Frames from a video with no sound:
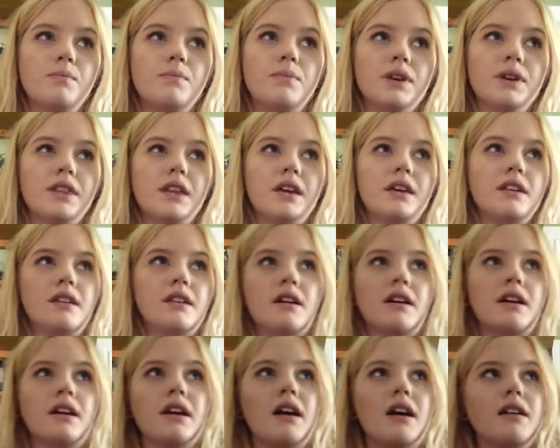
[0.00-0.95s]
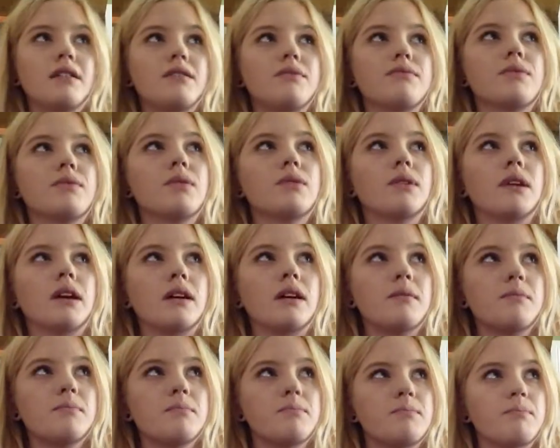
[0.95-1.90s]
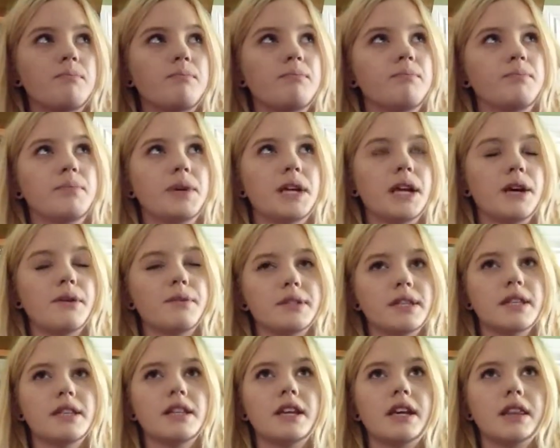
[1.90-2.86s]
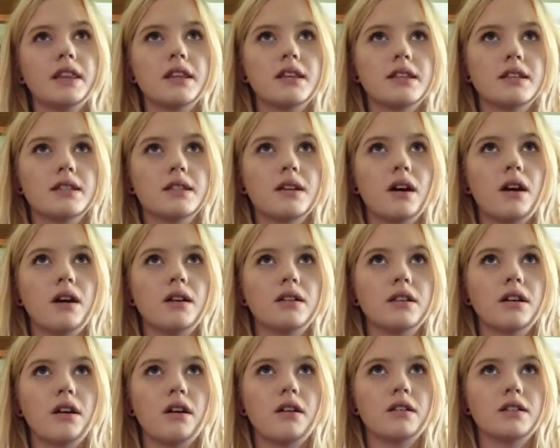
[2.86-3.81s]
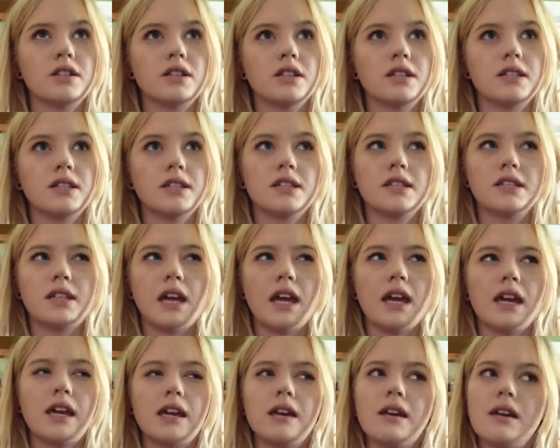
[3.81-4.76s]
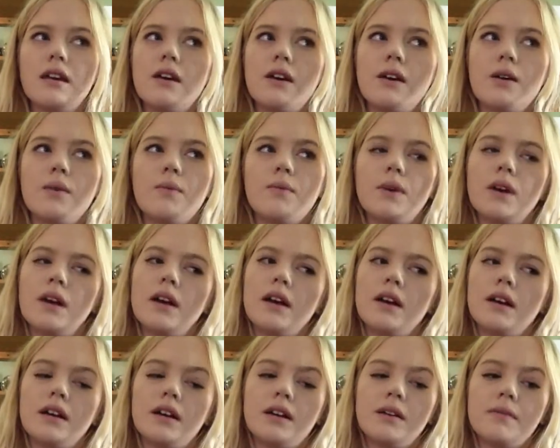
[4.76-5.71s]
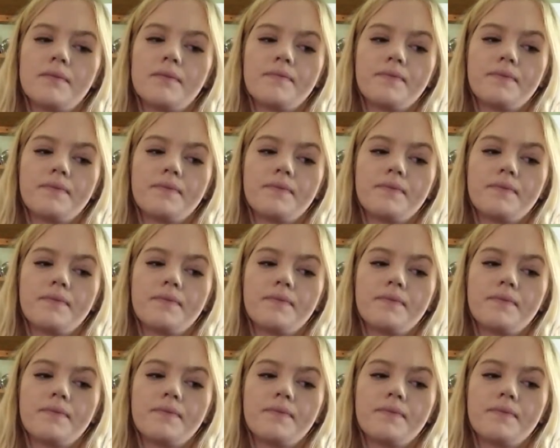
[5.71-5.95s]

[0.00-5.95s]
but then I kind of woke up, but I was in like this unconscious state where